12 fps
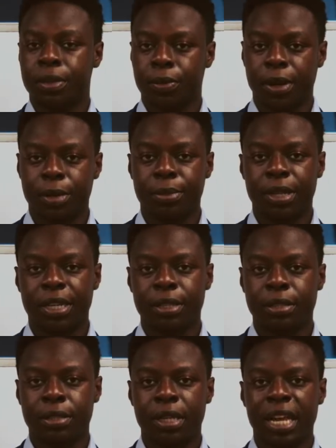in the
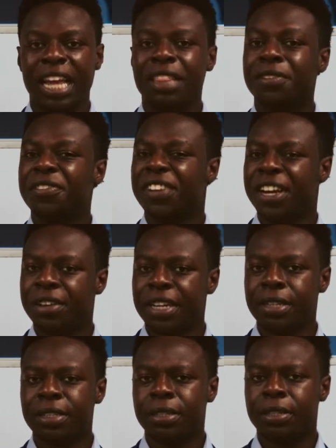workplace and the
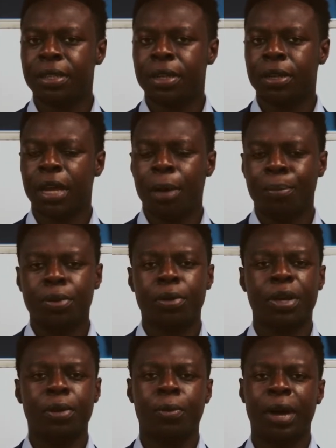fairness
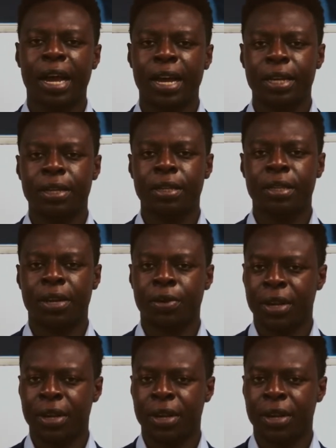employee-wide that